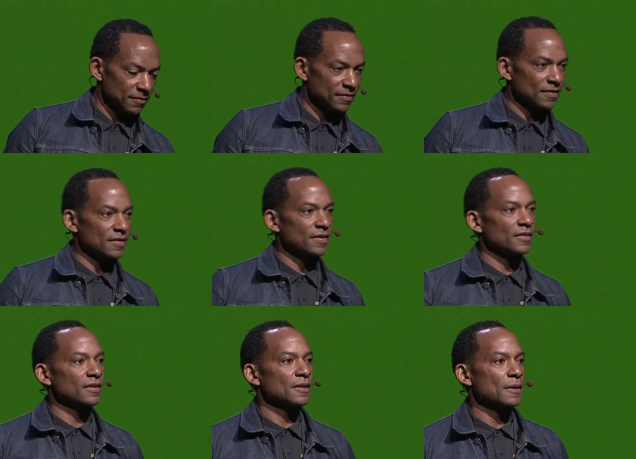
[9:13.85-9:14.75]

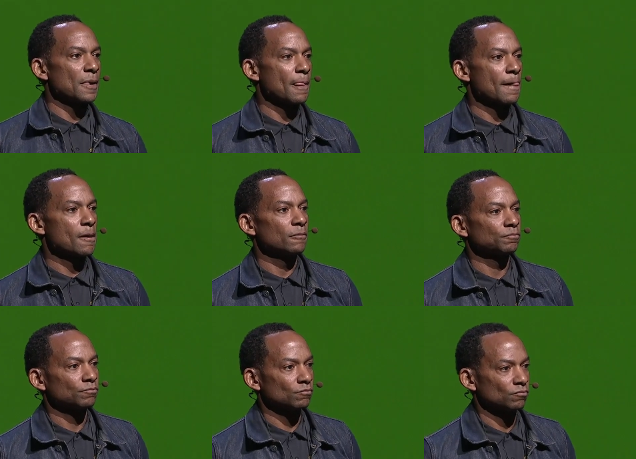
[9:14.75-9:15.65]

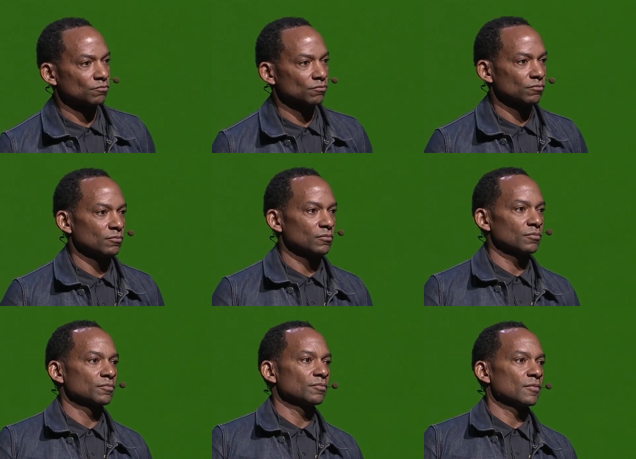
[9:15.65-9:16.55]

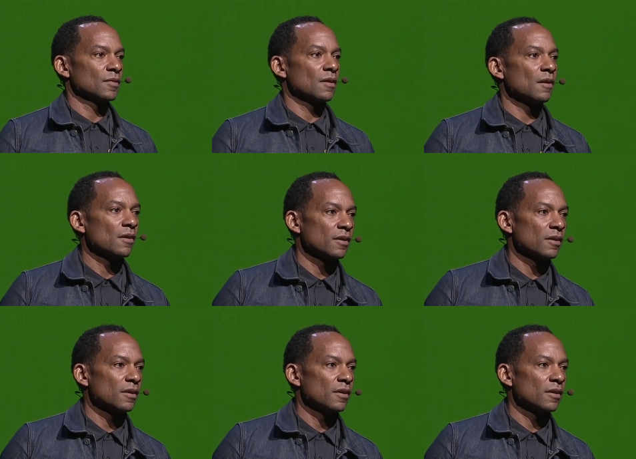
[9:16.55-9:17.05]
Nobody speaks.